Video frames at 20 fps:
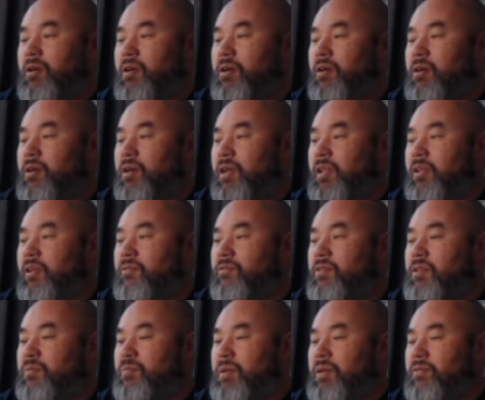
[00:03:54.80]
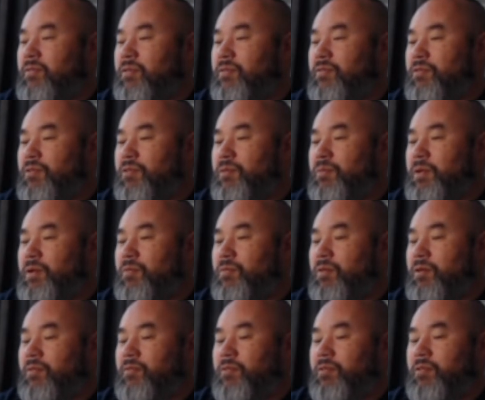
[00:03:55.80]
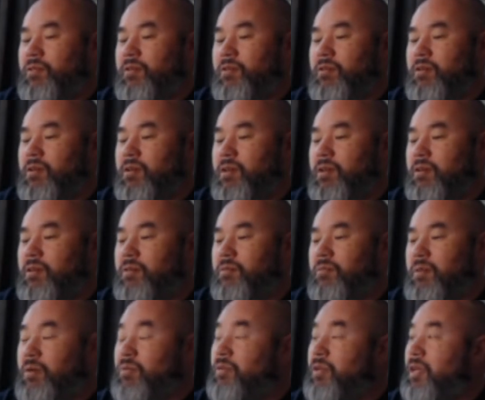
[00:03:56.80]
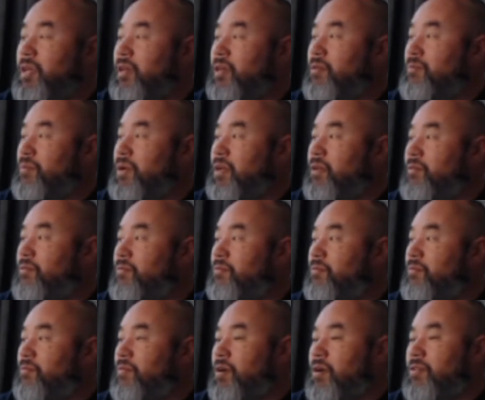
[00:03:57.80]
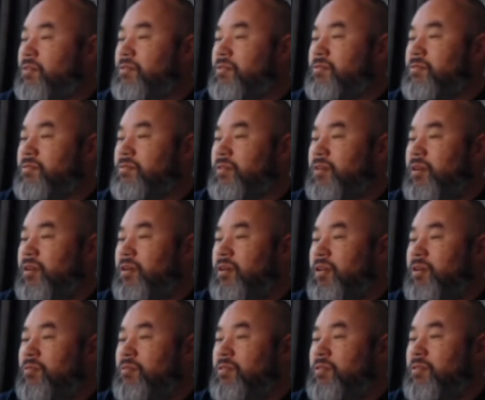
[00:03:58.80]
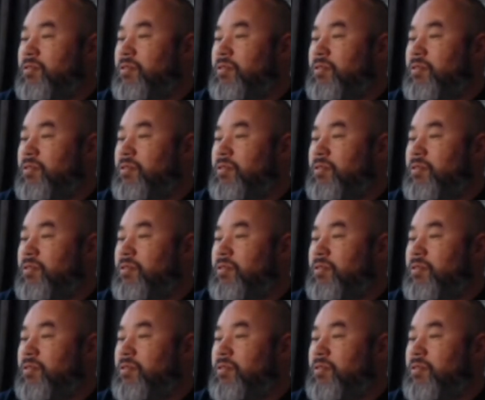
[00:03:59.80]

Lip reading: I lived in Beeville for a little bit whenever I was a kid. My father's he was in the